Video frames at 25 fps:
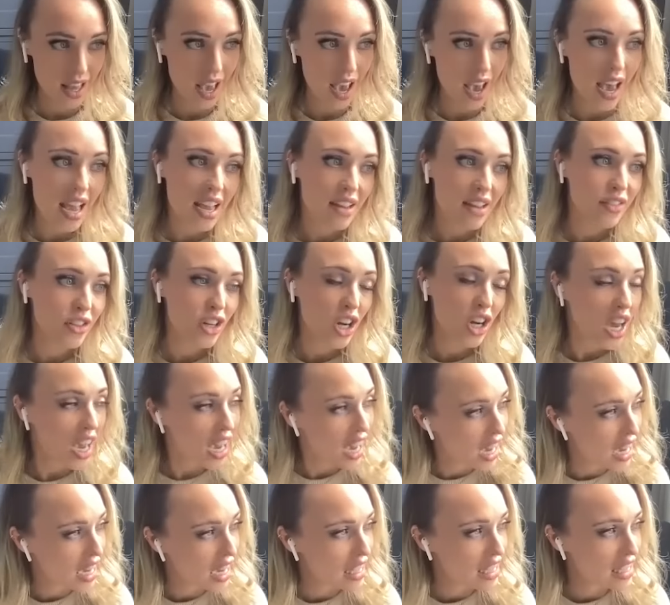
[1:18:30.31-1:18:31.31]
I've not
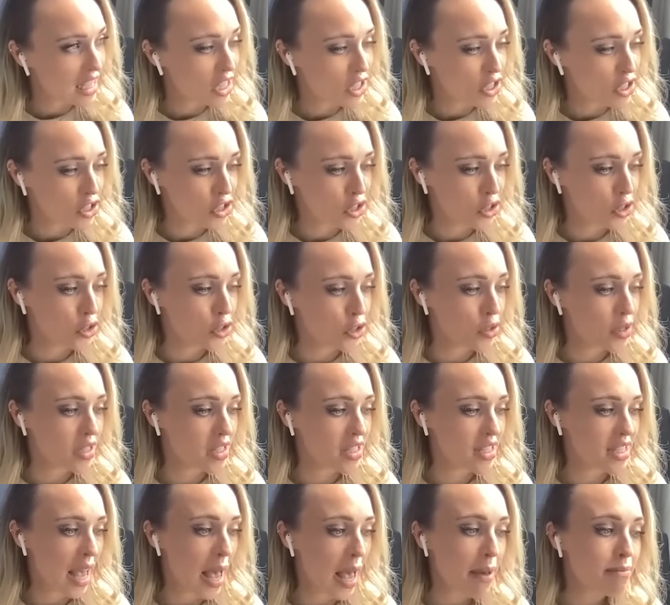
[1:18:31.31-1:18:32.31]
had to
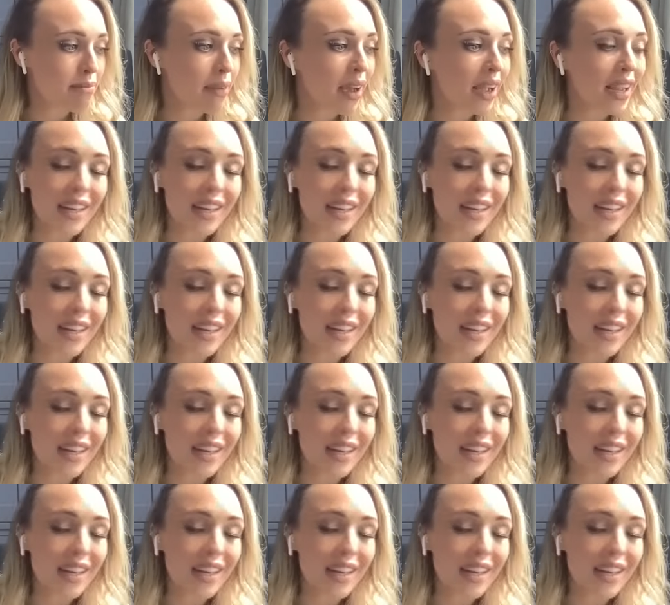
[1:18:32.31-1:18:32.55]
set my